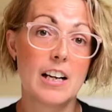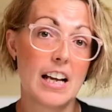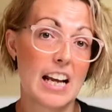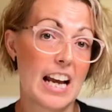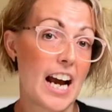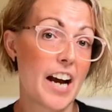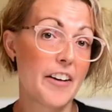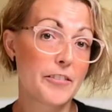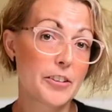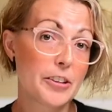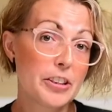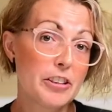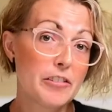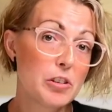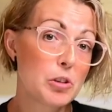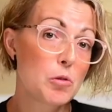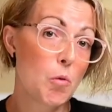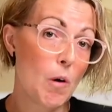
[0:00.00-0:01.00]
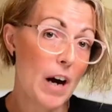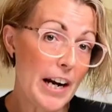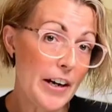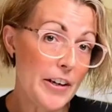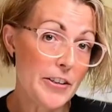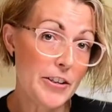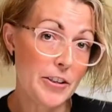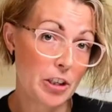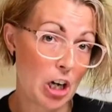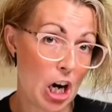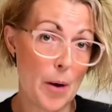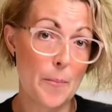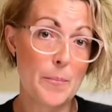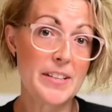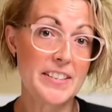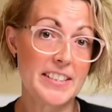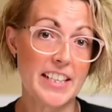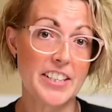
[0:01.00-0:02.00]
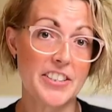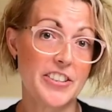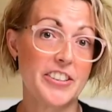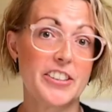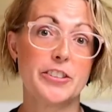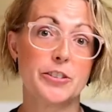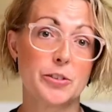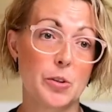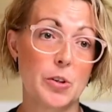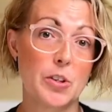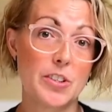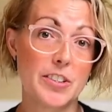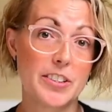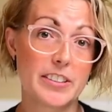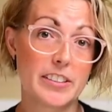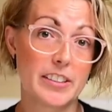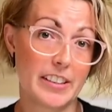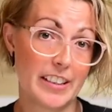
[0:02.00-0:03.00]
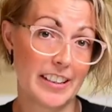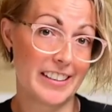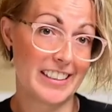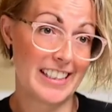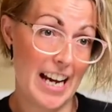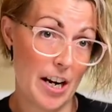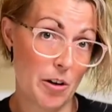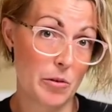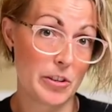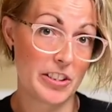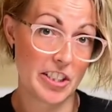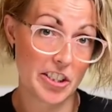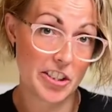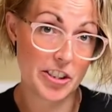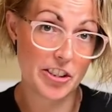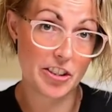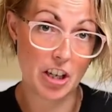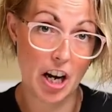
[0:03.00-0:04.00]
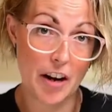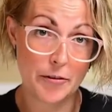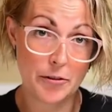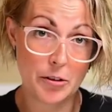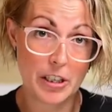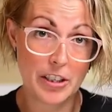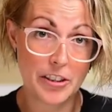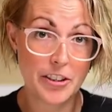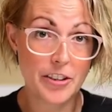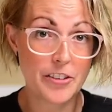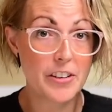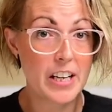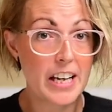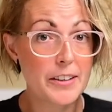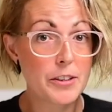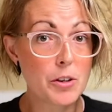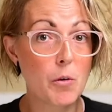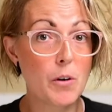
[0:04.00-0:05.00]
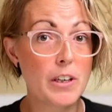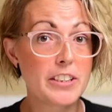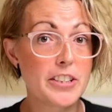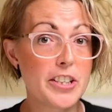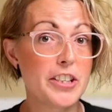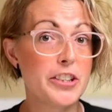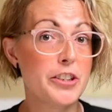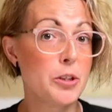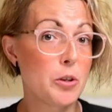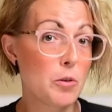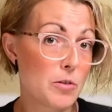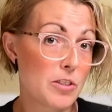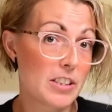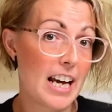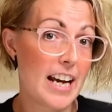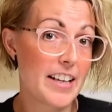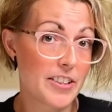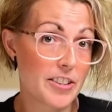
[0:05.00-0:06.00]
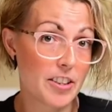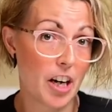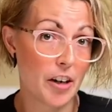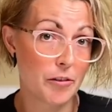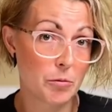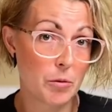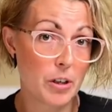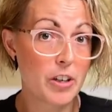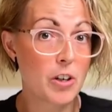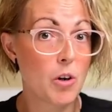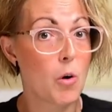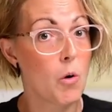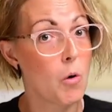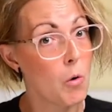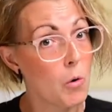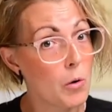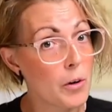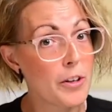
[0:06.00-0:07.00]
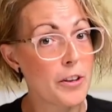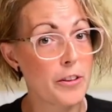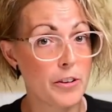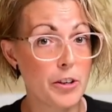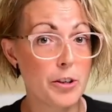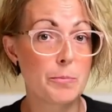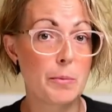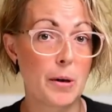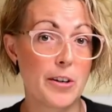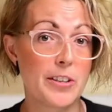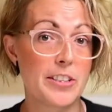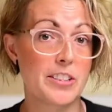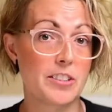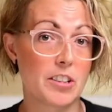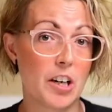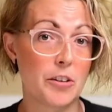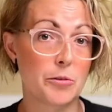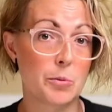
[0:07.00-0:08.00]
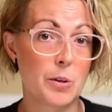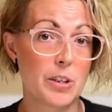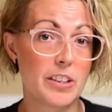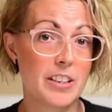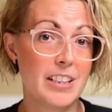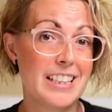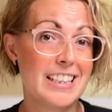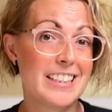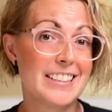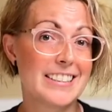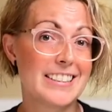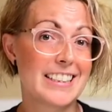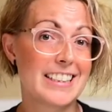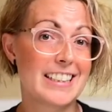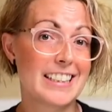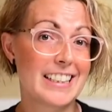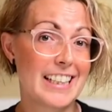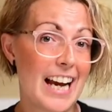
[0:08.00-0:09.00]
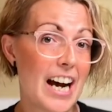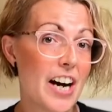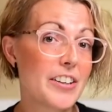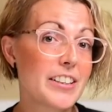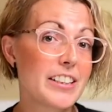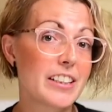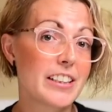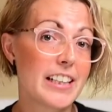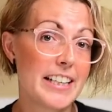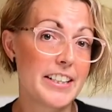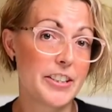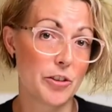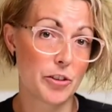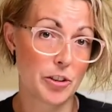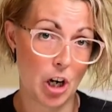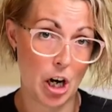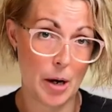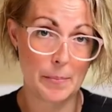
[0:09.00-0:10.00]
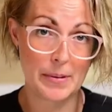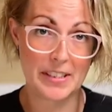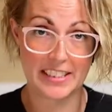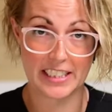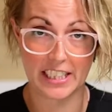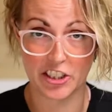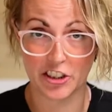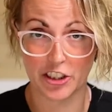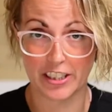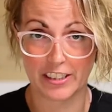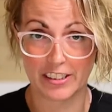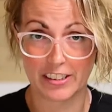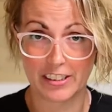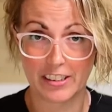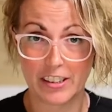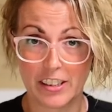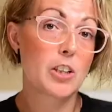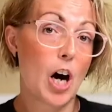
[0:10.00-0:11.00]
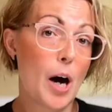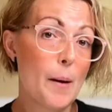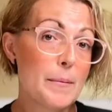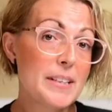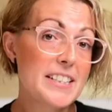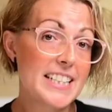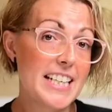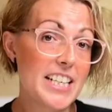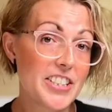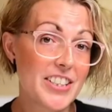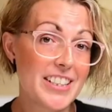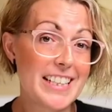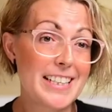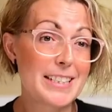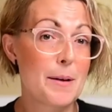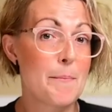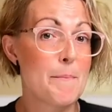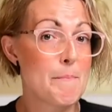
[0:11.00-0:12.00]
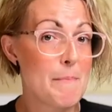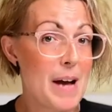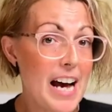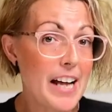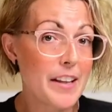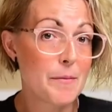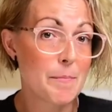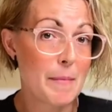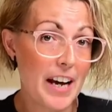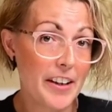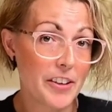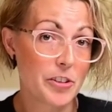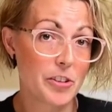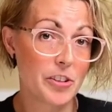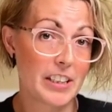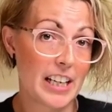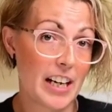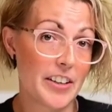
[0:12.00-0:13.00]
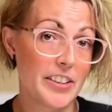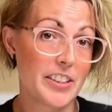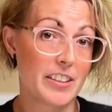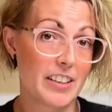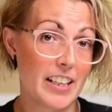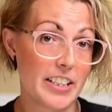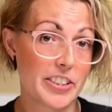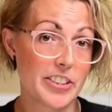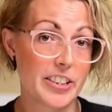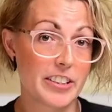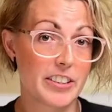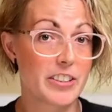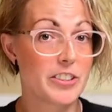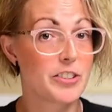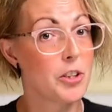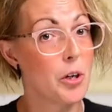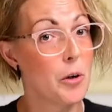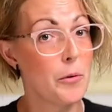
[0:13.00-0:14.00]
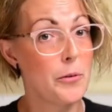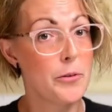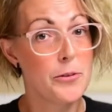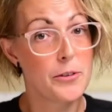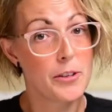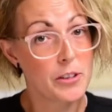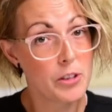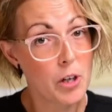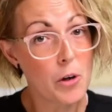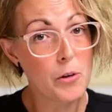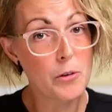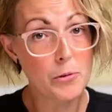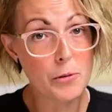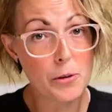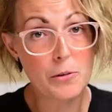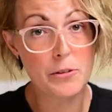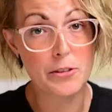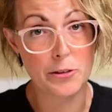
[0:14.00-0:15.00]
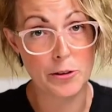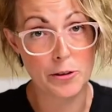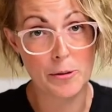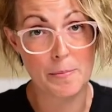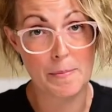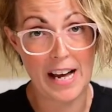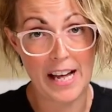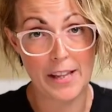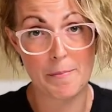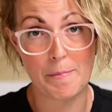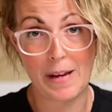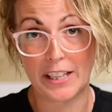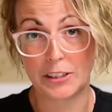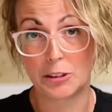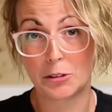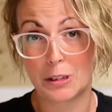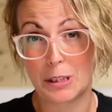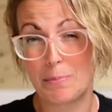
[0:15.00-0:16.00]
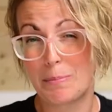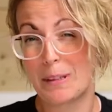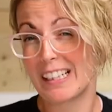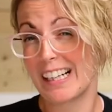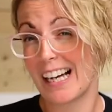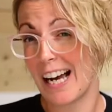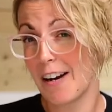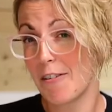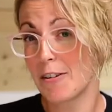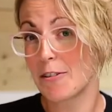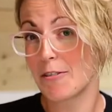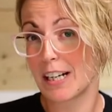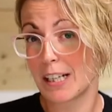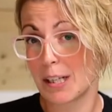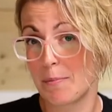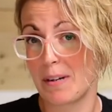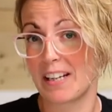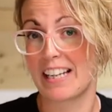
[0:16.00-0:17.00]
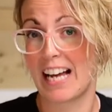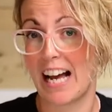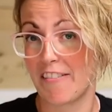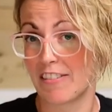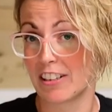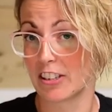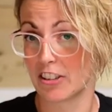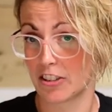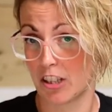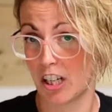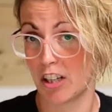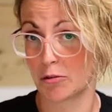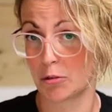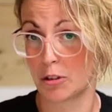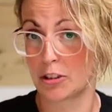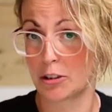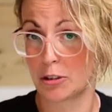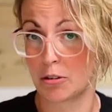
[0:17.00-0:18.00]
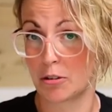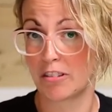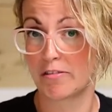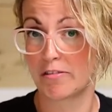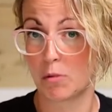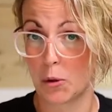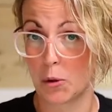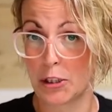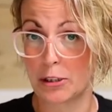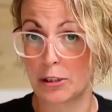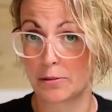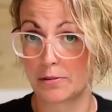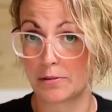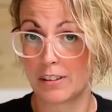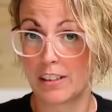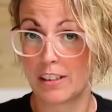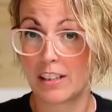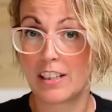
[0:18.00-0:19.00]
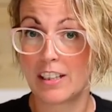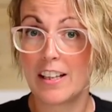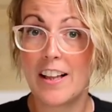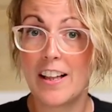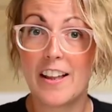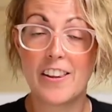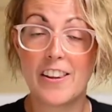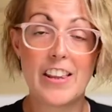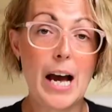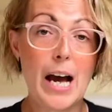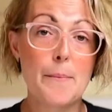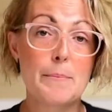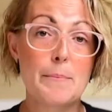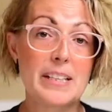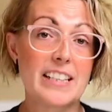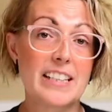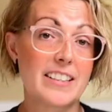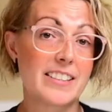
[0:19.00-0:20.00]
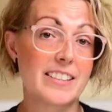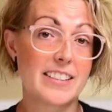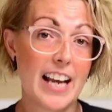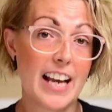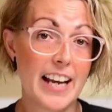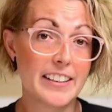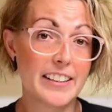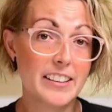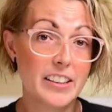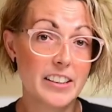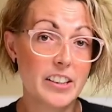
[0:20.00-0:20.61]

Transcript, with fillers: After you've acquired your compensation controls in the acquisition software, you're then going to use that software or a third-party software to calculate your compensation. Compensation is a mathematical calculation, so you can go through and do the math manually, but I would recommend having the software do it for you. That being said,